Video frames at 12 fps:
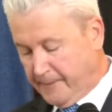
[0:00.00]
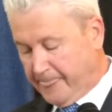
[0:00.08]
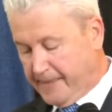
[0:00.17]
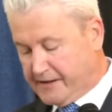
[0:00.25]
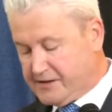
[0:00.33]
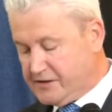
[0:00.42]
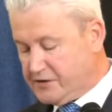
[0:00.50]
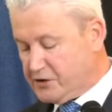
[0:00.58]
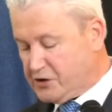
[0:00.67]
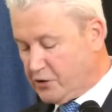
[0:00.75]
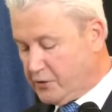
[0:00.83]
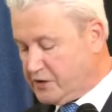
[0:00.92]
This is the
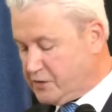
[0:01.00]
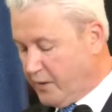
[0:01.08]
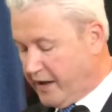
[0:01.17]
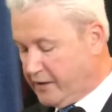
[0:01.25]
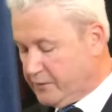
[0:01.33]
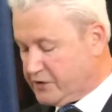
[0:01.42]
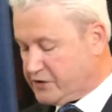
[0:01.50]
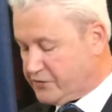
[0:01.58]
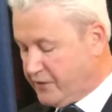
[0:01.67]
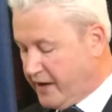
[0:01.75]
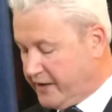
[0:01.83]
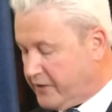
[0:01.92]
surest way to
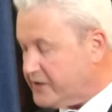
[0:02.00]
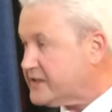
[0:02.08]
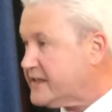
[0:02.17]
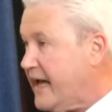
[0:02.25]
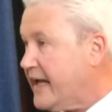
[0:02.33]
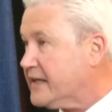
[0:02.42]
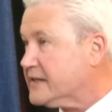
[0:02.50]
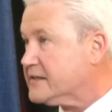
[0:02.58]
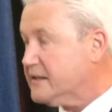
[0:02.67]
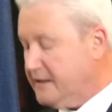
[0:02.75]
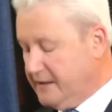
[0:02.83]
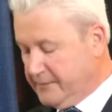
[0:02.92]
enshrine our status